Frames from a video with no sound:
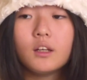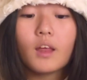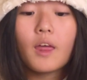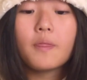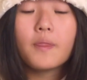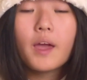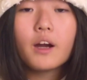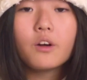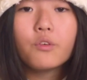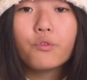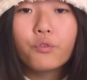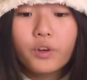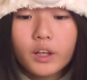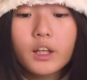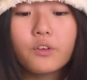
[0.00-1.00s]
And they're
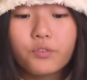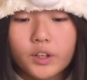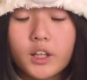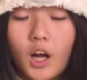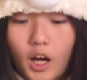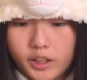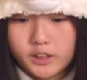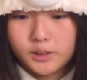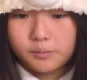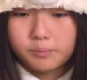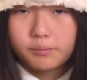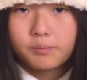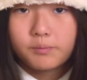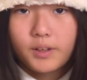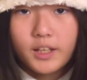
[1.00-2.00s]
really
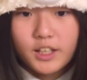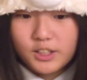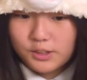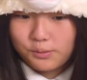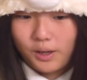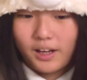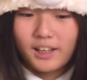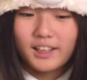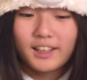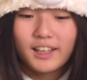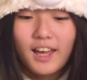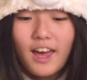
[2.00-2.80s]
awesome. Here's why.